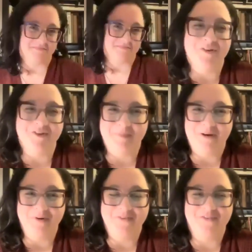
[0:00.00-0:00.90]
question about
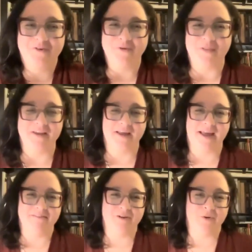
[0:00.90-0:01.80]
one too like
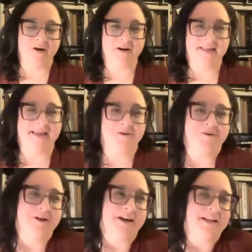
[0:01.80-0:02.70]
have you uh,
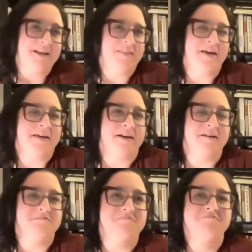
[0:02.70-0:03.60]
encountered any like
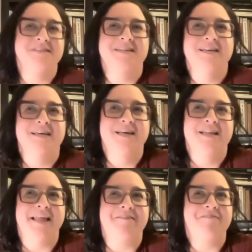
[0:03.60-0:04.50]
um
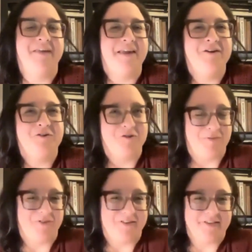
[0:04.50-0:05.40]
like fake
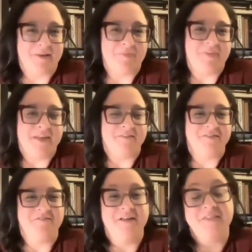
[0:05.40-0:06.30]
cryptids. And I'm thinking of
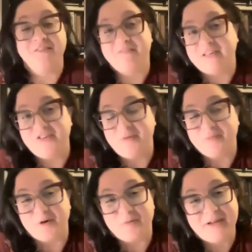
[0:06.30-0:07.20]
stuff like the Fiji
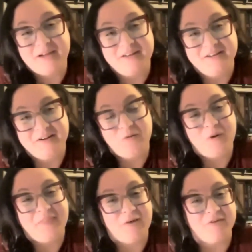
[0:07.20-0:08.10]
mermaid, you know,
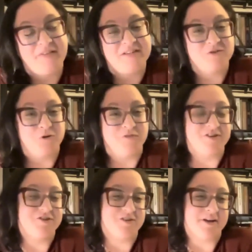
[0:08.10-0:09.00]
one that was like sort of a,
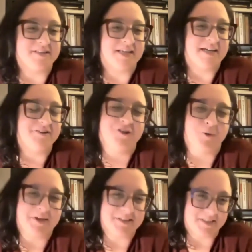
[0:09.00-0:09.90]
sh- a
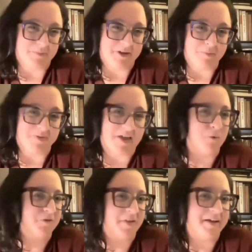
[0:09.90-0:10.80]
sideshow exhibit, but
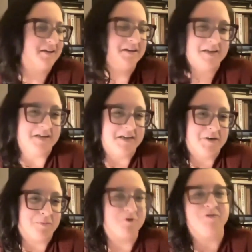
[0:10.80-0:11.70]
that was like
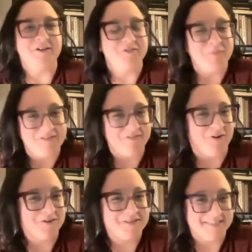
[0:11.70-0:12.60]
proven to be
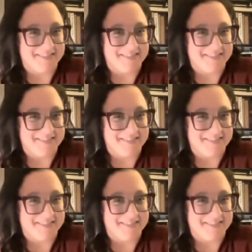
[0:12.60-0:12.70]
false,